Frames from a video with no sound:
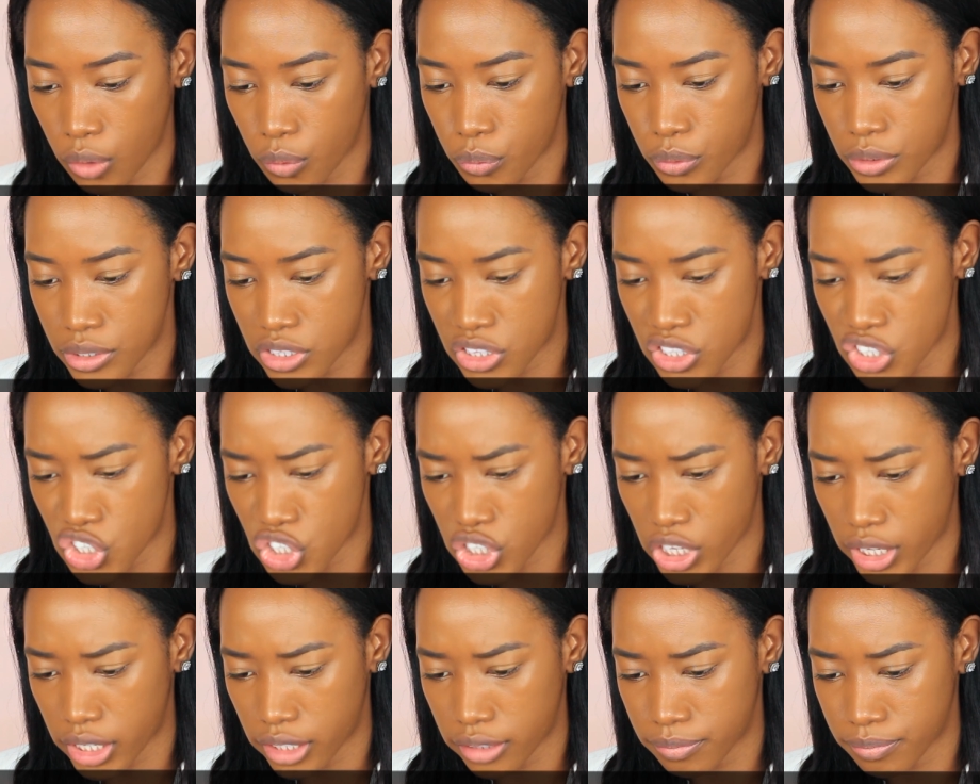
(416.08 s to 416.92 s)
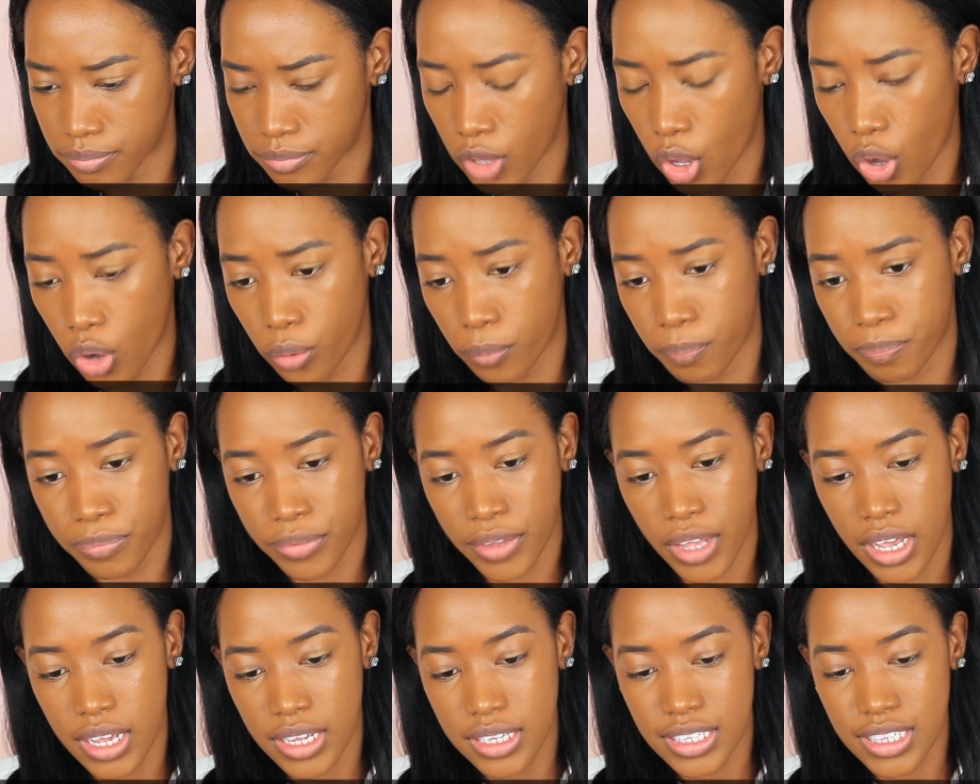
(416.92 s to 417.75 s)
where's the shade? Oh,
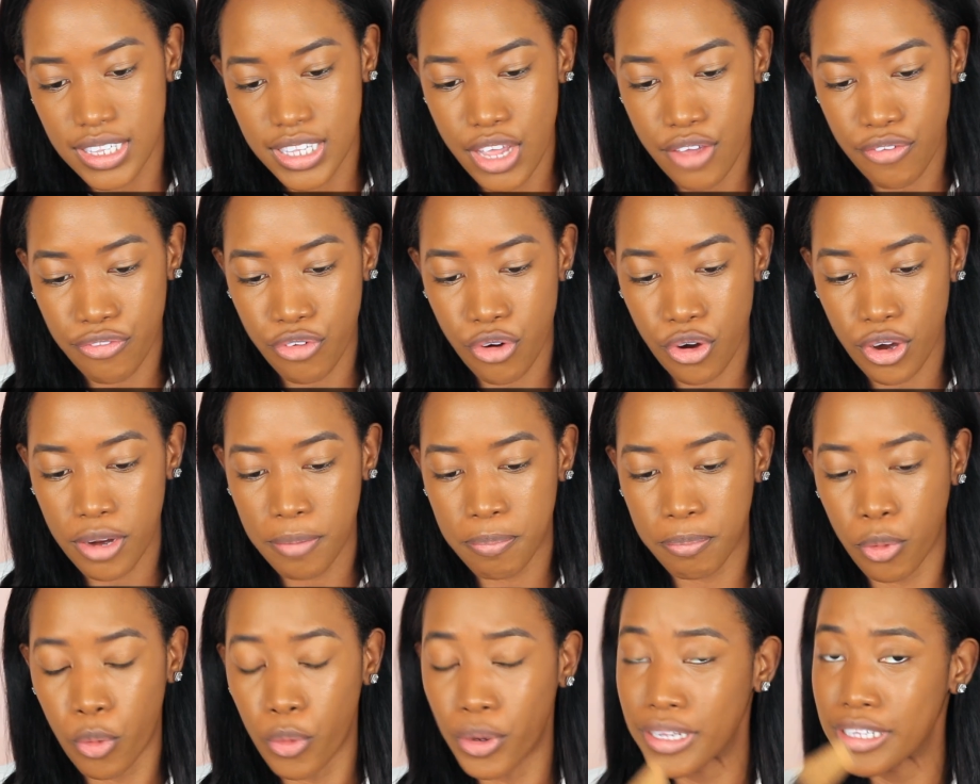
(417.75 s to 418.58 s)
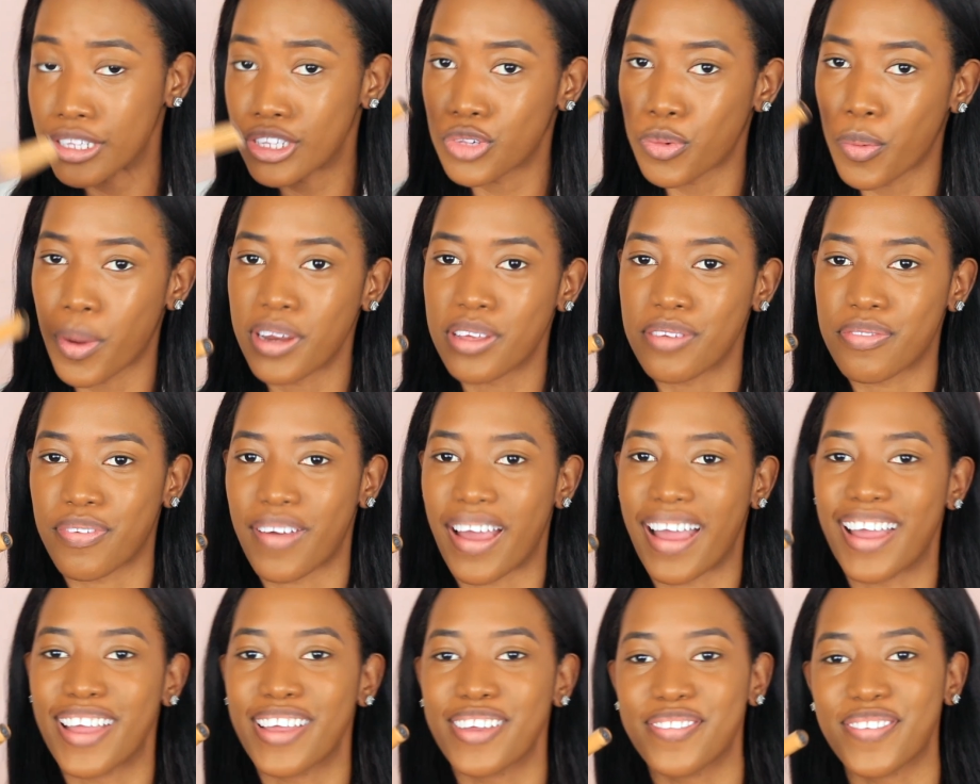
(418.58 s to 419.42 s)
C4.25.
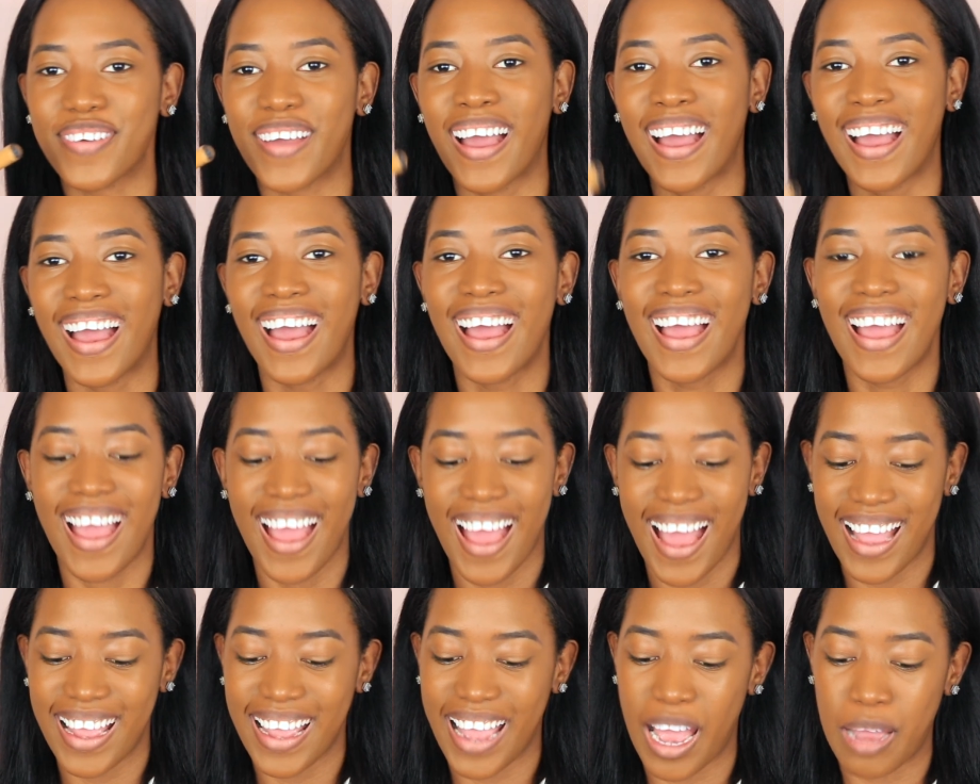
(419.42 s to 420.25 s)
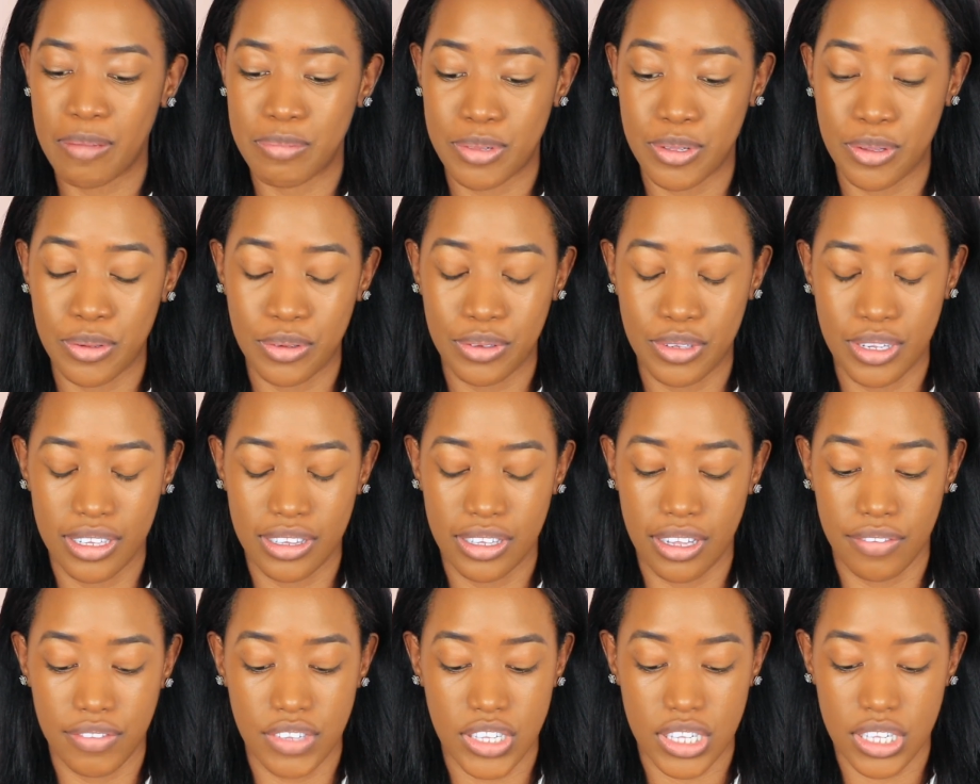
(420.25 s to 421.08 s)
I absolutely
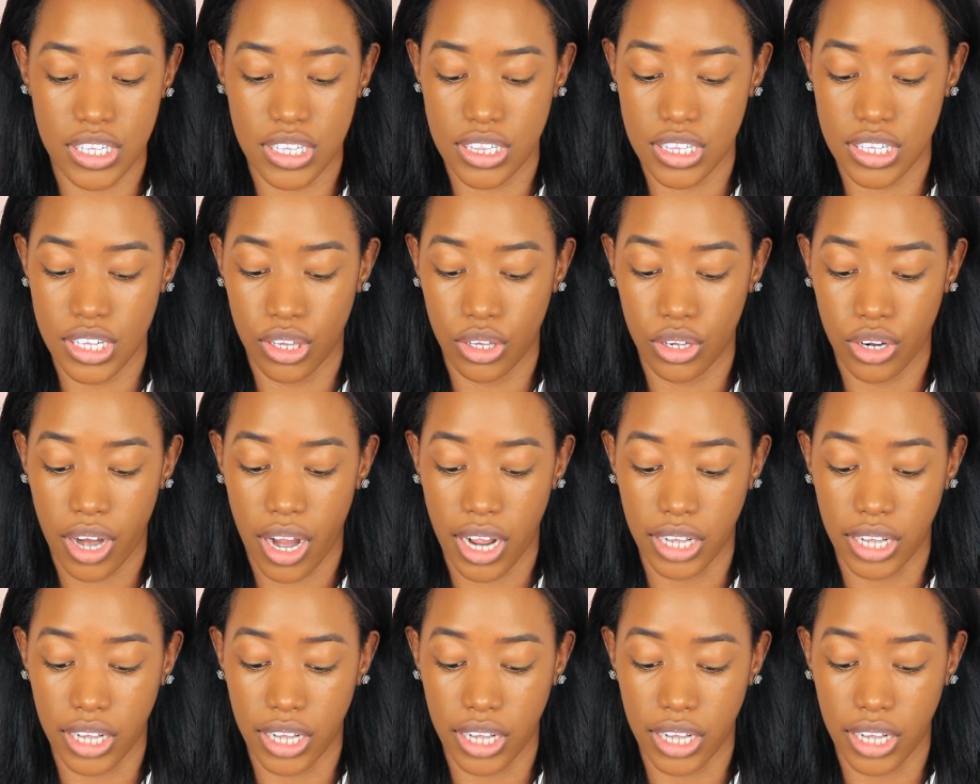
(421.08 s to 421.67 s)
love this concealer.